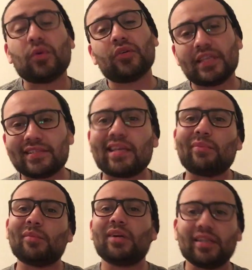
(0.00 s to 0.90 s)
Well, he sent
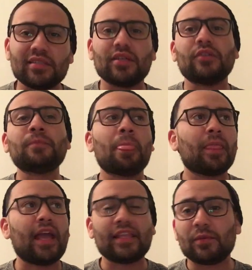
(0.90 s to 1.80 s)
me money, so
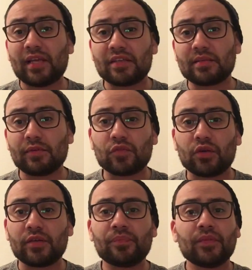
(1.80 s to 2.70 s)
I ended up getting something
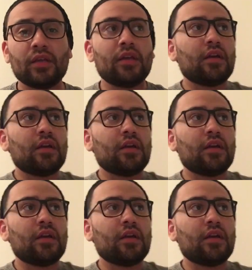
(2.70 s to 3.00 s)
for him.